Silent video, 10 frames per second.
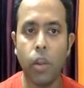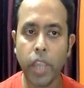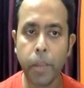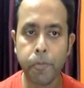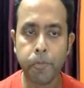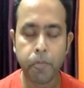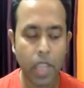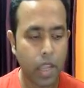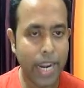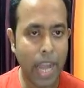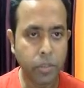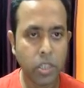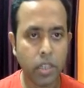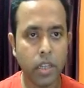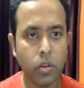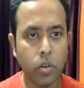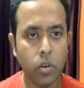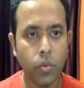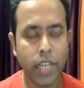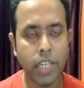Okay, and after
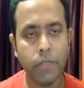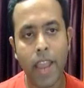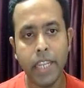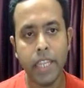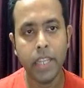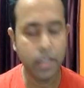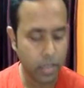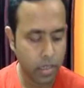we are defining